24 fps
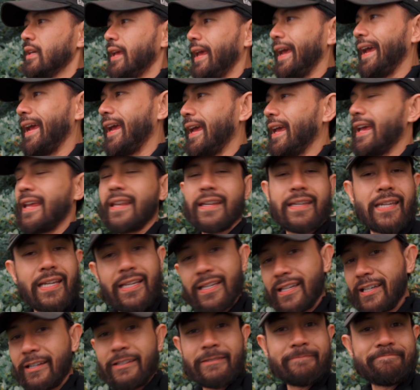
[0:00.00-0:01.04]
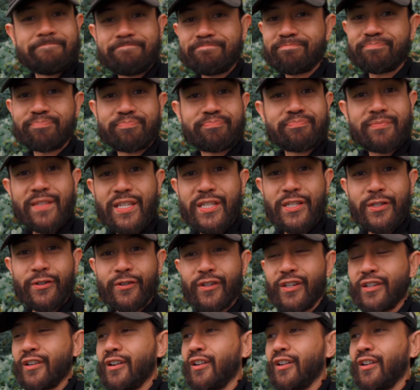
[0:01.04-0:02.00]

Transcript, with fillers: and soak it